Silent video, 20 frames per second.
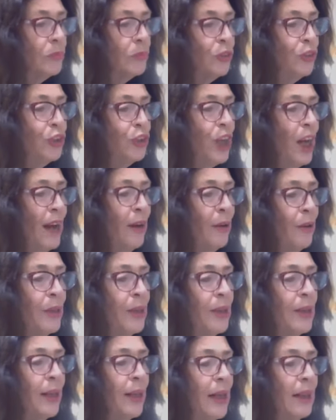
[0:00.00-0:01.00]

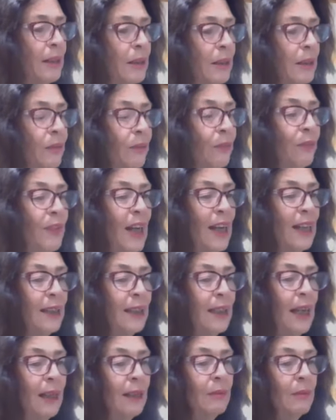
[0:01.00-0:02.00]
Jared and
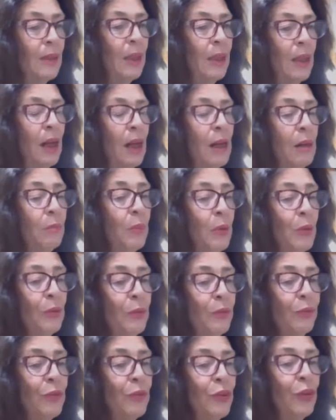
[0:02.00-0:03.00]
Ivanka. I'll
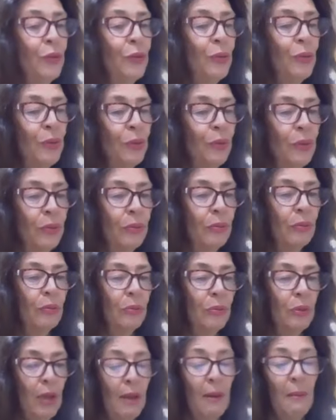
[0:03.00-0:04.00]
move to
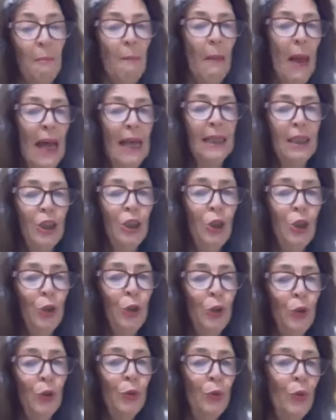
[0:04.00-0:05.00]
my
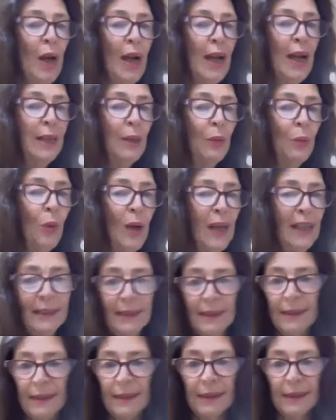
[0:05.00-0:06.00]
new ride
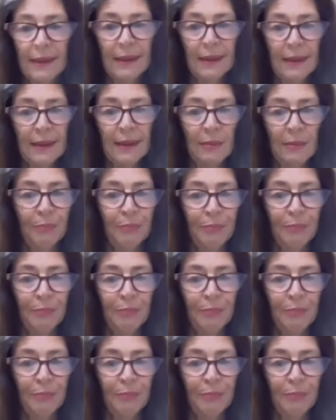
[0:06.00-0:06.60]
awaits.